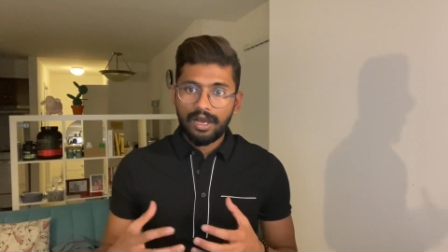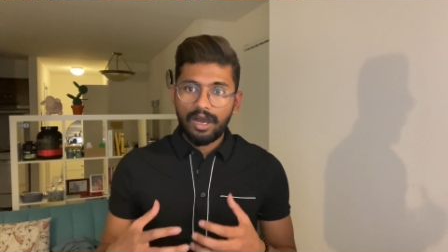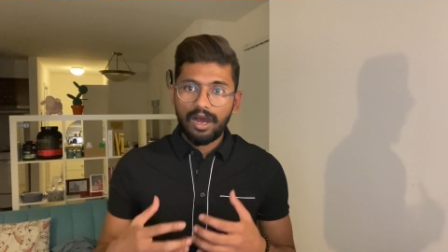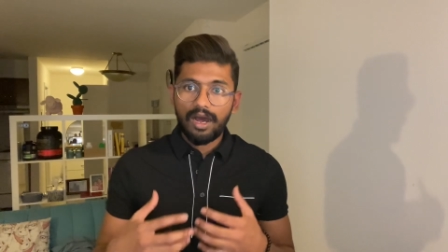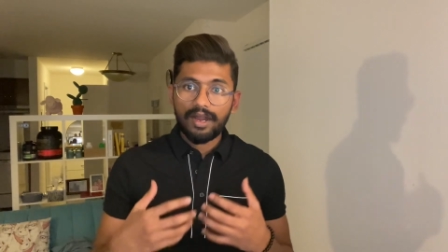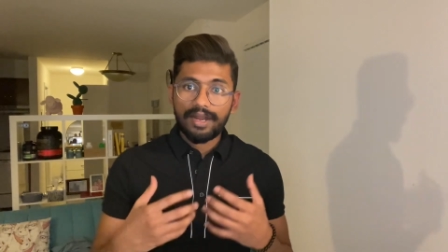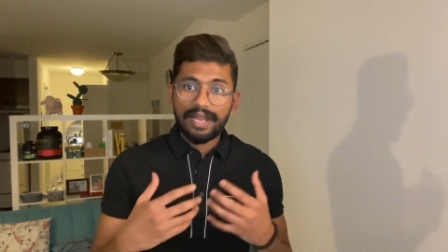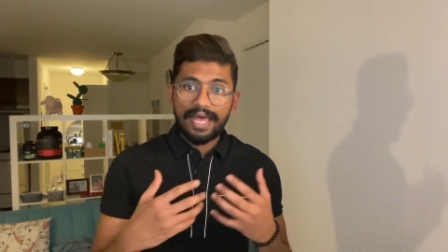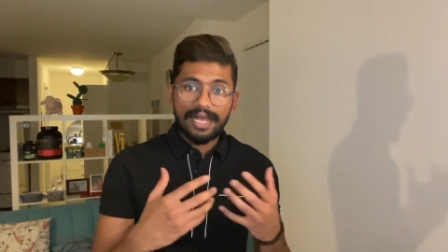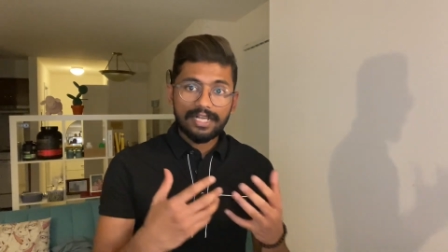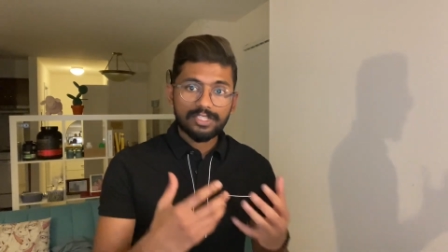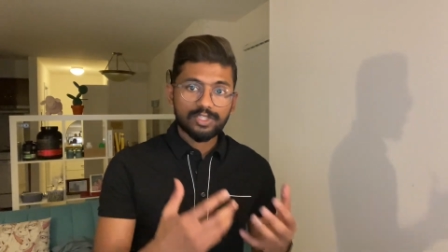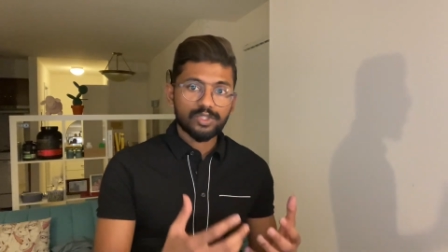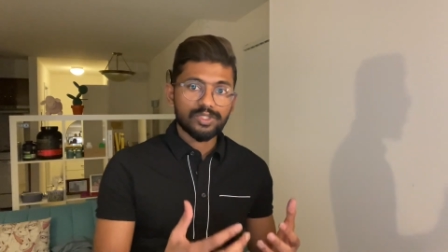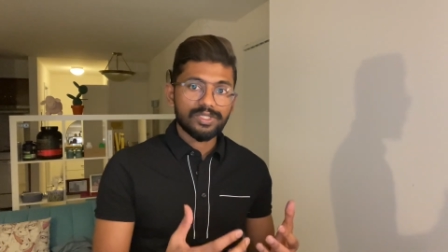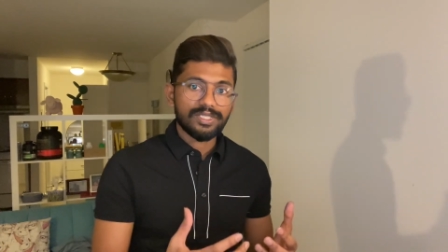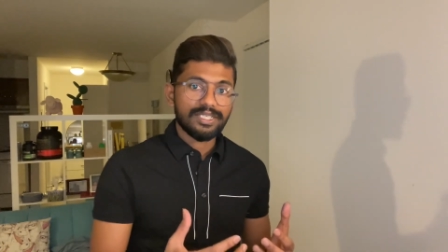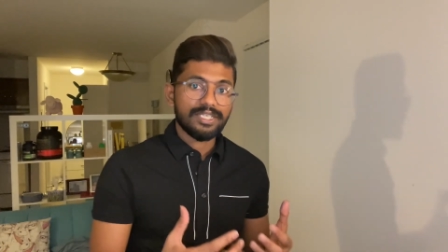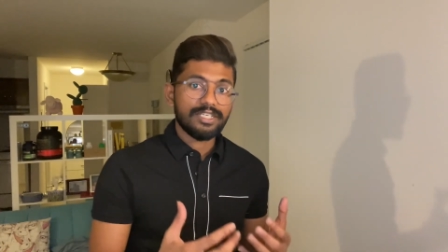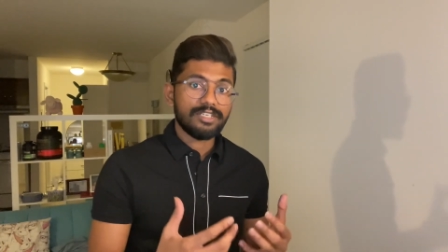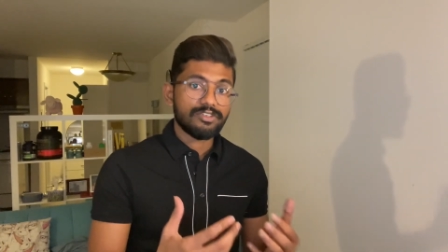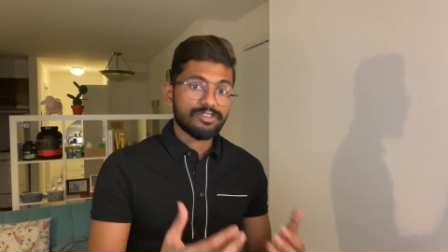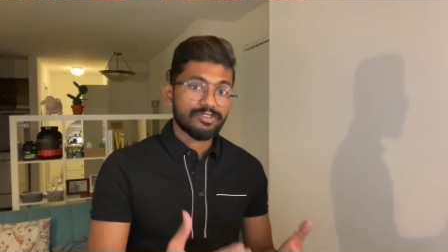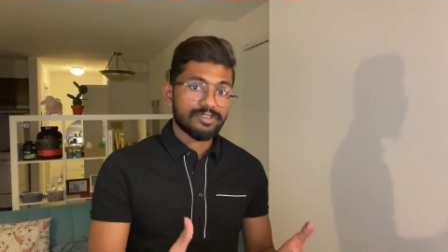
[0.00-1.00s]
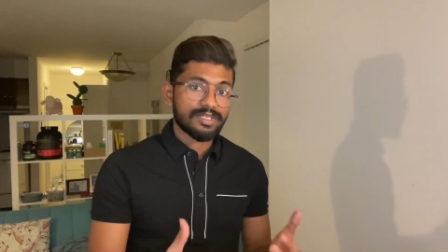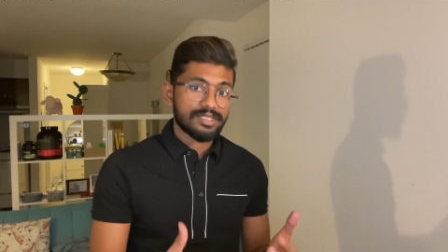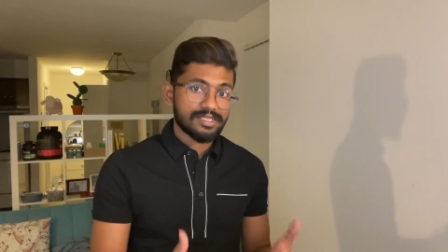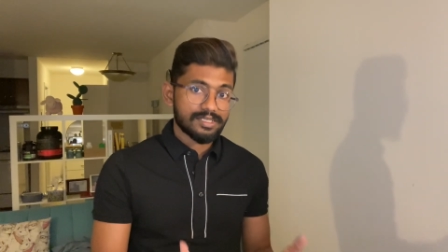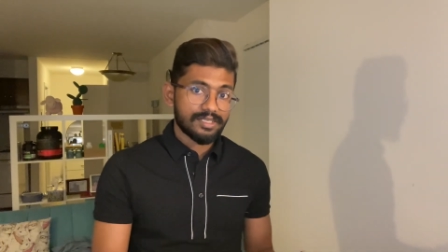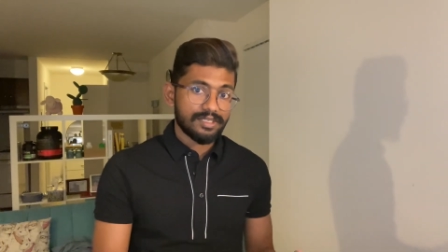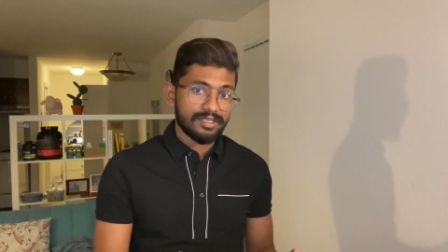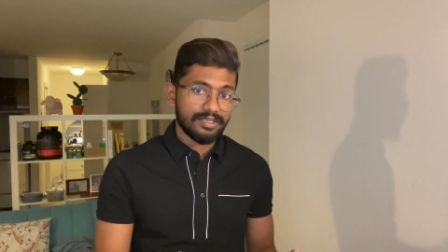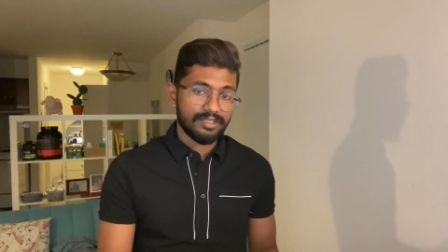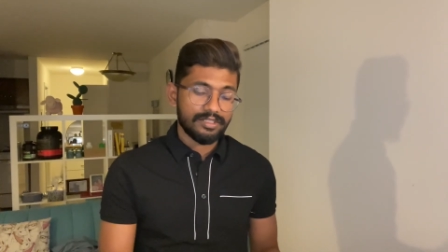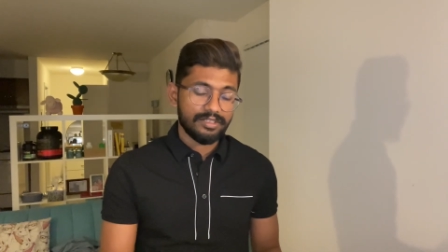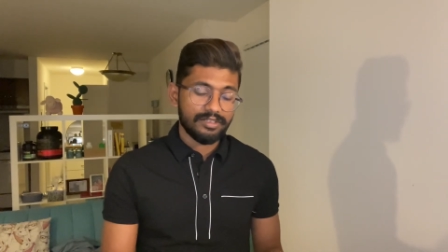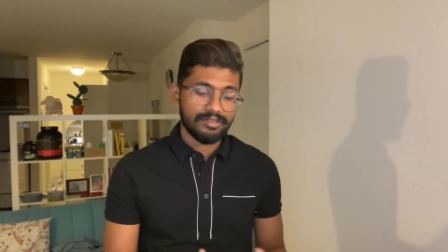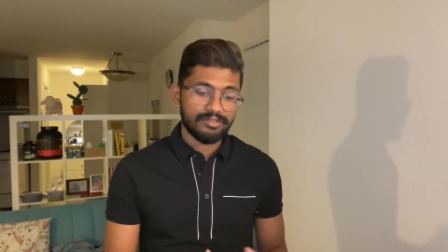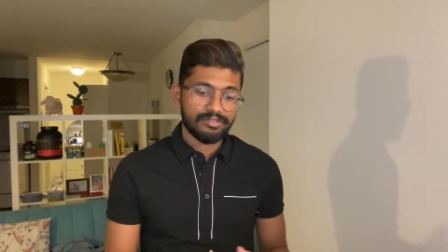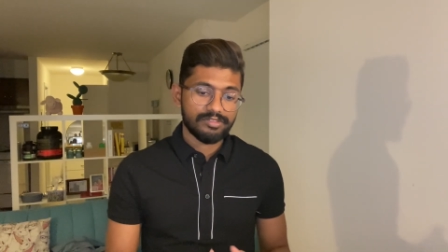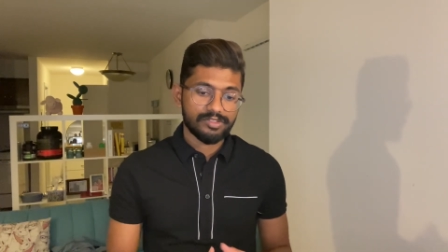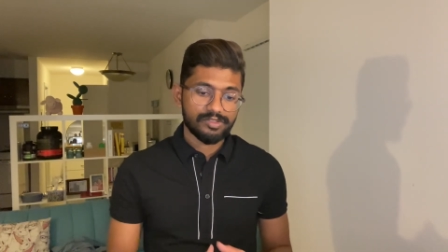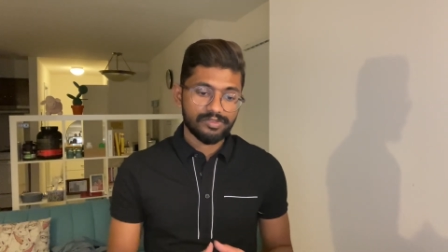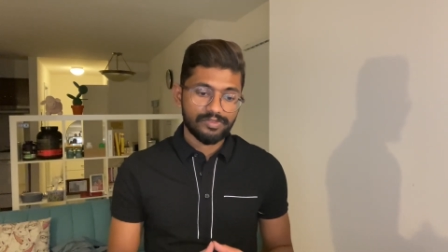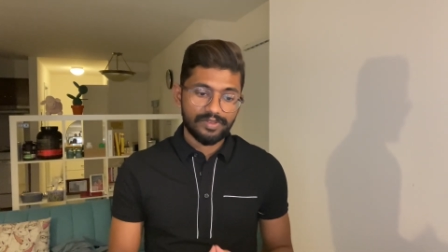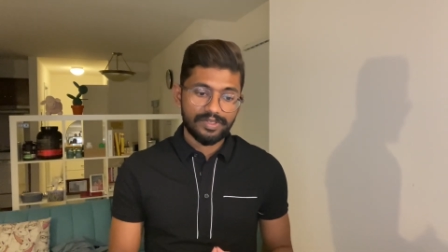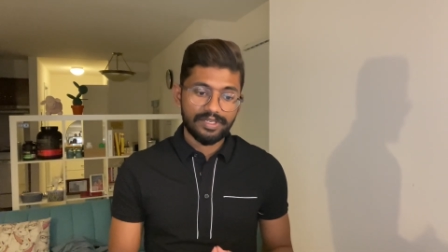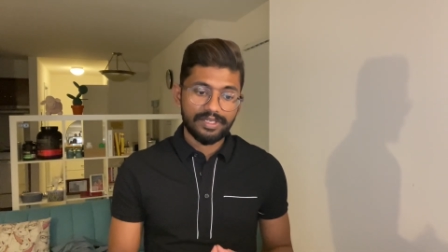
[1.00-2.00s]
are actually interested in
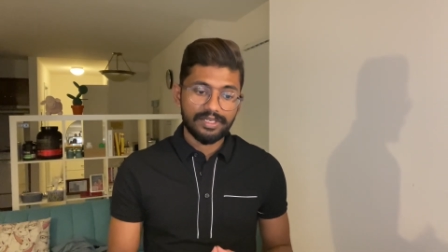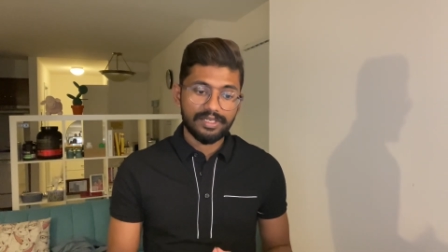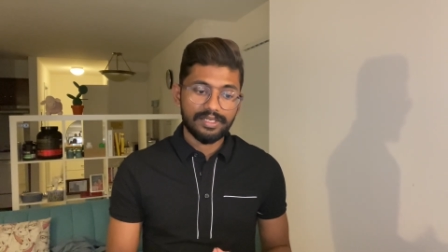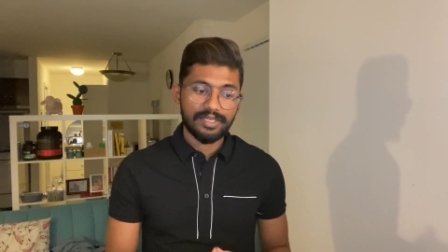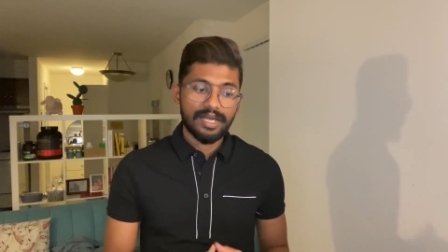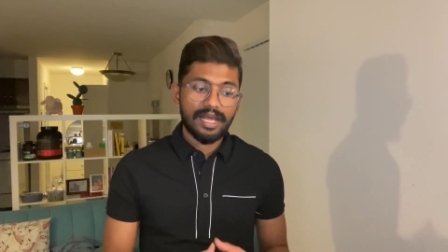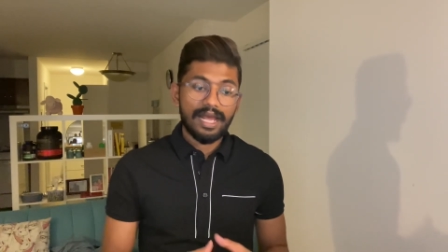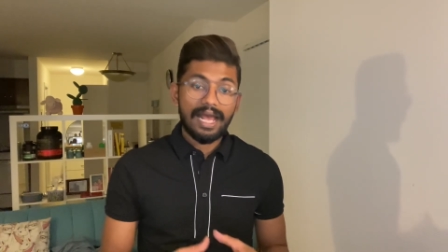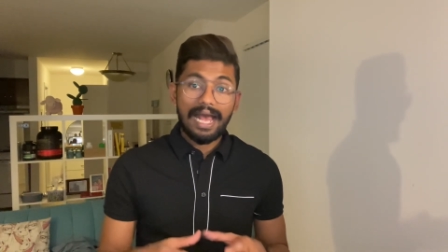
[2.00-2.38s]
this field